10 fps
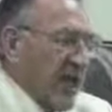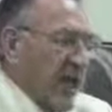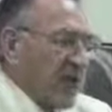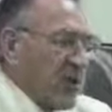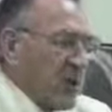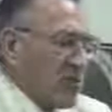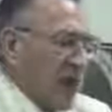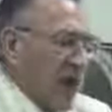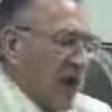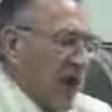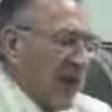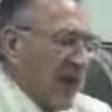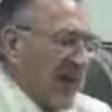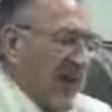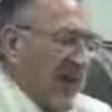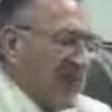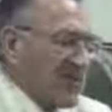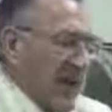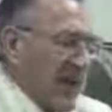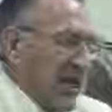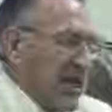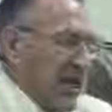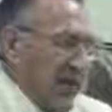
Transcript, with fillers: had no trouble at all in defining obscenity.